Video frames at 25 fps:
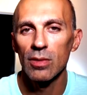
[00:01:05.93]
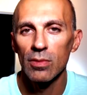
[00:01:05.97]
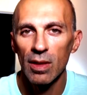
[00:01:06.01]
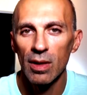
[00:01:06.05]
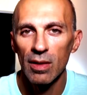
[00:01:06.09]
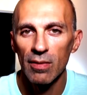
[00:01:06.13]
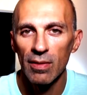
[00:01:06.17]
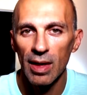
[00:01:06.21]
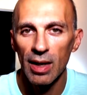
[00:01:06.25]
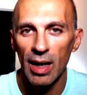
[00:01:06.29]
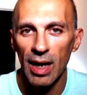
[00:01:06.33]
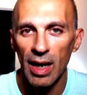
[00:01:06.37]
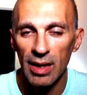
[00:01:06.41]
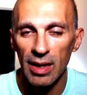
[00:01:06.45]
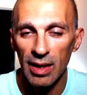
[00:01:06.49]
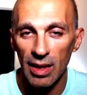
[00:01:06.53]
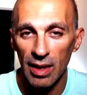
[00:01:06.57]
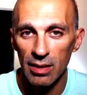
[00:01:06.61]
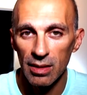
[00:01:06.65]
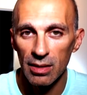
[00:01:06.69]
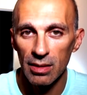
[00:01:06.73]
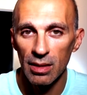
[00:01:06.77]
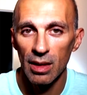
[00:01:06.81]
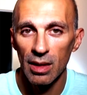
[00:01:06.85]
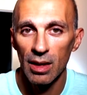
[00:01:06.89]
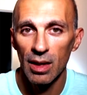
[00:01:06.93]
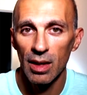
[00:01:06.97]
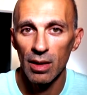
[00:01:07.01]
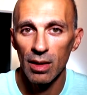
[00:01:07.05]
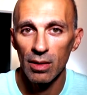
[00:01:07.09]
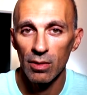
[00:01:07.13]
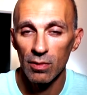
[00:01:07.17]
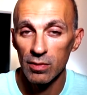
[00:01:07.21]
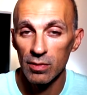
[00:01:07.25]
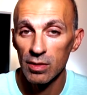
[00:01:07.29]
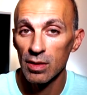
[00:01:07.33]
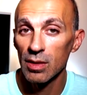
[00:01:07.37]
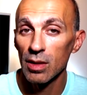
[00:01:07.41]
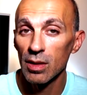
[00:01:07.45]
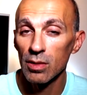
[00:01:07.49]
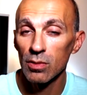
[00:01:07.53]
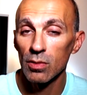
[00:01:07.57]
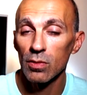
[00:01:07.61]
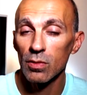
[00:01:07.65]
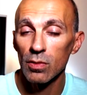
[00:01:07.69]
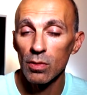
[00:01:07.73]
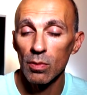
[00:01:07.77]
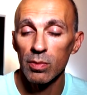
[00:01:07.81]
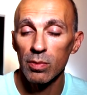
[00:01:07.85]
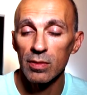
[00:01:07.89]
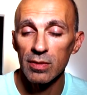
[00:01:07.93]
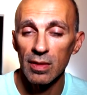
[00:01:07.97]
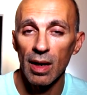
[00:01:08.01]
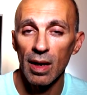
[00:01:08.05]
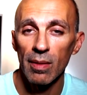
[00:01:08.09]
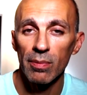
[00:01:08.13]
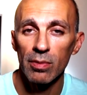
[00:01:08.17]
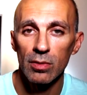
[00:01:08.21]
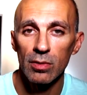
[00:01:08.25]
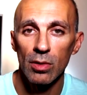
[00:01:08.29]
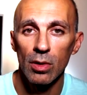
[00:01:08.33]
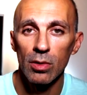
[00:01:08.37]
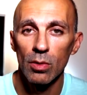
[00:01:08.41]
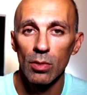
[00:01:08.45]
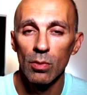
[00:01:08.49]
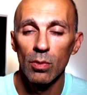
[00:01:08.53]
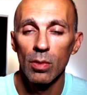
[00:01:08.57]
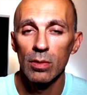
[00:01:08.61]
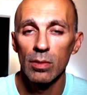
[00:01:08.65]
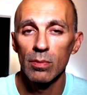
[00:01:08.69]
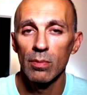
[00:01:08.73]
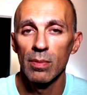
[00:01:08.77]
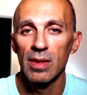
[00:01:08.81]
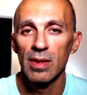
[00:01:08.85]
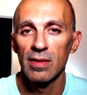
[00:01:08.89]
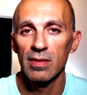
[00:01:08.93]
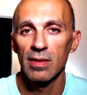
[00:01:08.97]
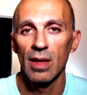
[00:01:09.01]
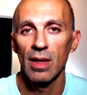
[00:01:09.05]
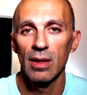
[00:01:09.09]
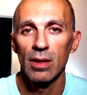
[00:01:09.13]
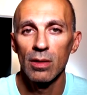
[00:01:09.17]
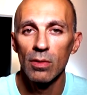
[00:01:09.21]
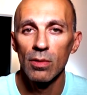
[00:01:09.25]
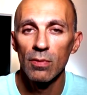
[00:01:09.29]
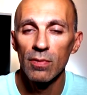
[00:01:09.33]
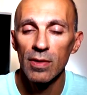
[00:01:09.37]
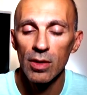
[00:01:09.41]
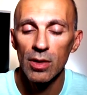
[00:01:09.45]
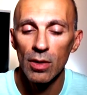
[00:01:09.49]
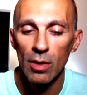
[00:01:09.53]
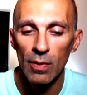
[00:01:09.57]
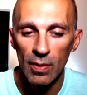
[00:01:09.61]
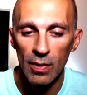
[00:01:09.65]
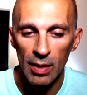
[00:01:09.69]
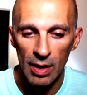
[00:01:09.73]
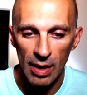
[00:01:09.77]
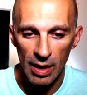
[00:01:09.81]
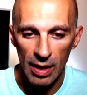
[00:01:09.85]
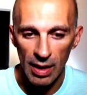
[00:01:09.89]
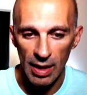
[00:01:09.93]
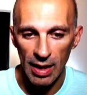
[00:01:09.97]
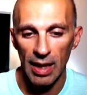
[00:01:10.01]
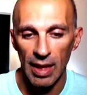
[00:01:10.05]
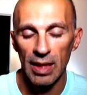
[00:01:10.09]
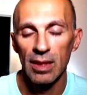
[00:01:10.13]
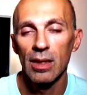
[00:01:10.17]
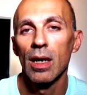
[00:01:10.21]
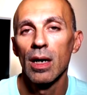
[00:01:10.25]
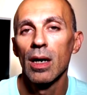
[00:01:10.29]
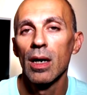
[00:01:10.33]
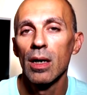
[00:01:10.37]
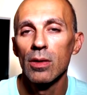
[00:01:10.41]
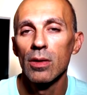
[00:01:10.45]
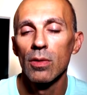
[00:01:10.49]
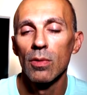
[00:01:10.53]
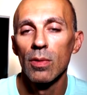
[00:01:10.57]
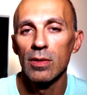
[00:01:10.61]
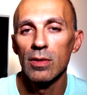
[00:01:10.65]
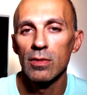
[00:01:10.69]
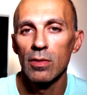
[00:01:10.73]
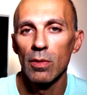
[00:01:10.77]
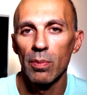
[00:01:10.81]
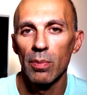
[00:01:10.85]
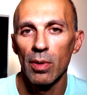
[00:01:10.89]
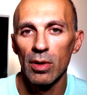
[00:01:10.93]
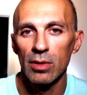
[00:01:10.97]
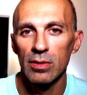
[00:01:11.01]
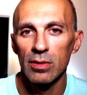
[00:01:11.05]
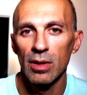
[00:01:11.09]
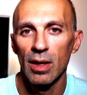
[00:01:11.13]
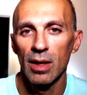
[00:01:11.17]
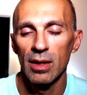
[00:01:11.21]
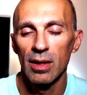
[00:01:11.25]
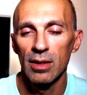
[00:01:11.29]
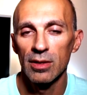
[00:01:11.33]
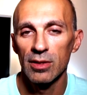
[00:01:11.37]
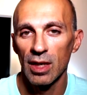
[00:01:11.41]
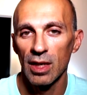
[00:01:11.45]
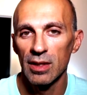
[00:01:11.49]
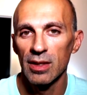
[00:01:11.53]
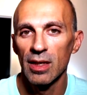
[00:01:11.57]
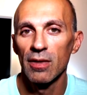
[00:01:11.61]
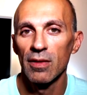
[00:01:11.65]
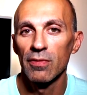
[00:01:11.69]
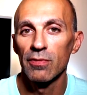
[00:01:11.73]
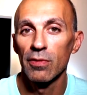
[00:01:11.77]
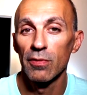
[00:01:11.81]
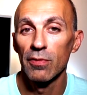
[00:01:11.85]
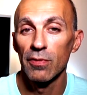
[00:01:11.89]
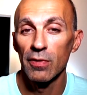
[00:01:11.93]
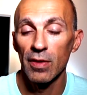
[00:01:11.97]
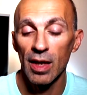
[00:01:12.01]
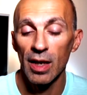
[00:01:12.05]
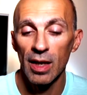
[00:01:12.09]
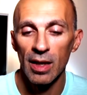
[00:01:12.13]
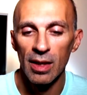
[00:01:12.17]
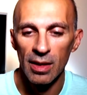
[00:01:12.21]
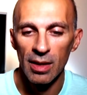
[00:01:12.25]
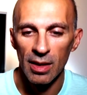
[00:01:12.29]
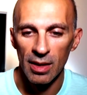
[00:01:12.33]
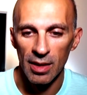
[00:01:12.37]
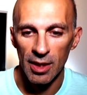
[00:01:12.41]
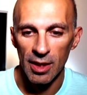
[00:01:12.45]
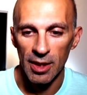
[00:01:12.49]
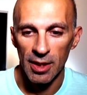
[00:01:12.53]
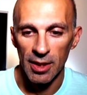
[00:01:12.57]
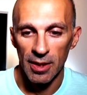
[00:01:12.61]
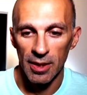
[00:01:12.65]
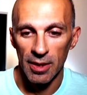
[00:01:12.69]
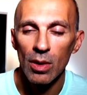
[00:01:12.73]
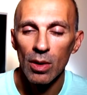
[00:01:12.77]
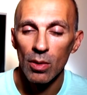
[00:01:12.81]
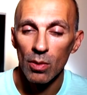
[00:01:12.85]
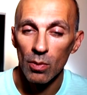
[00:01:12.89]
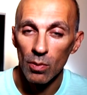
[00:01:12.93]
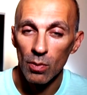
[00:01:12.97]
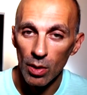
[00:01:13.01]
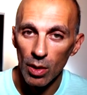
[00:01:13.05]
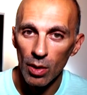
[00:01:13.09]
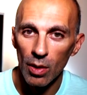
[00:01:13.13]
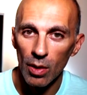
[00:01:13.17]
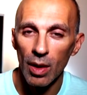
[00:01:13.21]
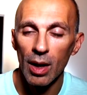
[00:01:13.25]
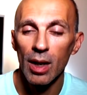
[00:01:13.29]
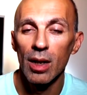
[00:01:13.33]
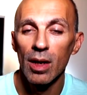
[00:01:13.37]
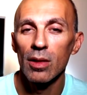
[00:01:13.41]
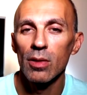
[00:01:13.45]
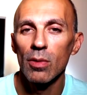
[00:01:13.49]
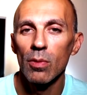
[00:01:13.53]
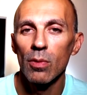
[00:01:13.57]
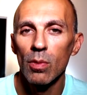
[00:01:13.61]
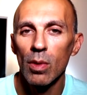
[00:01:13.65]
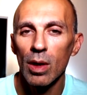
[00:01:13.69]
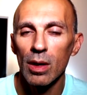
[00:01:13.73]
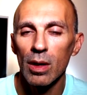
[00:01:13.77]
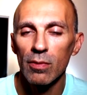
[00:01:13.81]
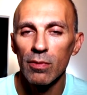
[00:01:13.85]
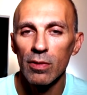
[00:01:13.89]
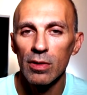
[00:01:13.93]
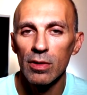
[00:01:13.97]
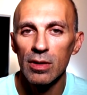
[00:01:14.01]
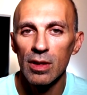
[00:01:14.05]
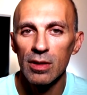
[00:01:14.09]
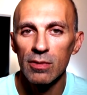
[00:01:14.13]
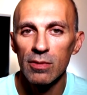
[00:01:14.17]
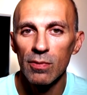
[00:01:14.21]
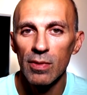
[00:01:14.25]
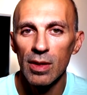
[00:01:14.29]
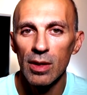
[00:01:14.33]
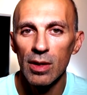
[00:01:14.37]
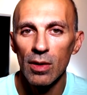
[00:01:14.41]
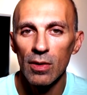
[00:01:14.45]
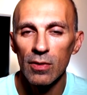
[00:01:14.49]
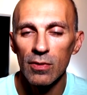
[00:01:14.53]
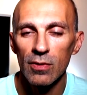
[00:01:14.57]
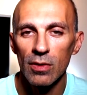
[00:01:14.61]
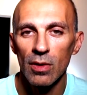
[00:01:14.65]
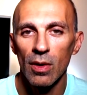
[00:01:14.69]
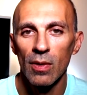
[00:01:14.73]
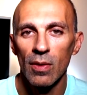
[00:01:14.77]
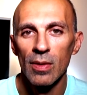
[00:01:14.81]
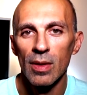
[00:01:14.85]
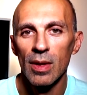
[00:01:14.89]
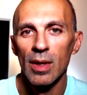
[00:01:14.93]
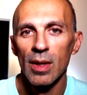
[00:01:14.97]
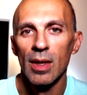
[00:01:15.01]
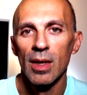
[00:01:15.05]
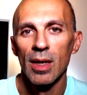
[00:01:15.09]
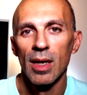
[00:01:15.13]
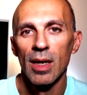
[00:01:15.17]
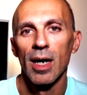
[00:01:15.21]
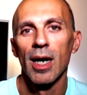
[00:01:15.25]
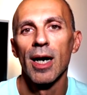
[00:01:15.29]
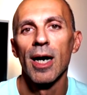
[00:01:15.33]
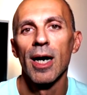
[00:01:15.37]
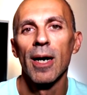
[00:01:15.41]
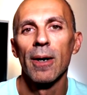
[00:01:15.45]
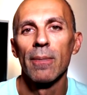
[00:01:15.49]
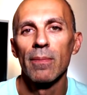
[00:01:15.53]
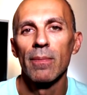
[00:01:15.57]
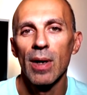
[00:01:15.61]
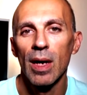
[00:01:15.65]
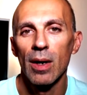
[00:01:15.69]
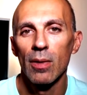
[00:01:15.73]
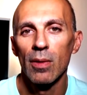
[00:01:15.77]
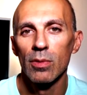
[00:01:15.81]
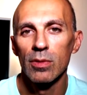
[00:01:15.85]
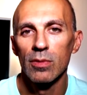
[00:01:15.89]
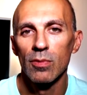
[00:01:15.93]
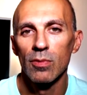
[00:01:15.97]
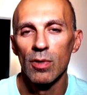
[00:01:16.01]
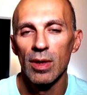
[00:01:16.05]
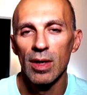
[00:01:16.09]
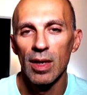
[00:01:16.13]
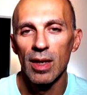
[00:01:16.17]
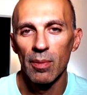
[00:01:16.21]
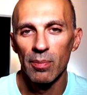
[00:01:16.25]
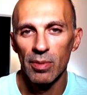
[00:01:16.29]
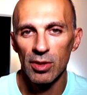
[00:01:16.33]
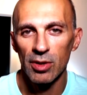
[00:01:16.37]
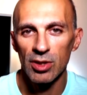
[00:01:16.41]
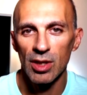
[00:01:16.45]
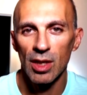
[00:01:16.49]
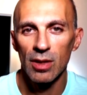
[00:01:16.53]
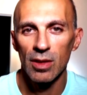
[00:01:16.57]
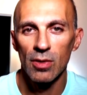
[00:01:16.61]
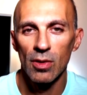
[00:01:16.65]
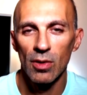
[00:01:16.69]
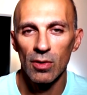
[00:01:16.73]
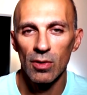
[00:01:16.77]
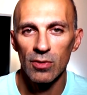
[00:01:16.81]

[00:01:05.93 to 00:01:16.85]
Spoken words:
to leave a like and consider to subscribe so you won't miss any new video, and you will support the channel for free. Well, a lot of work for this video, so I would really appreciate your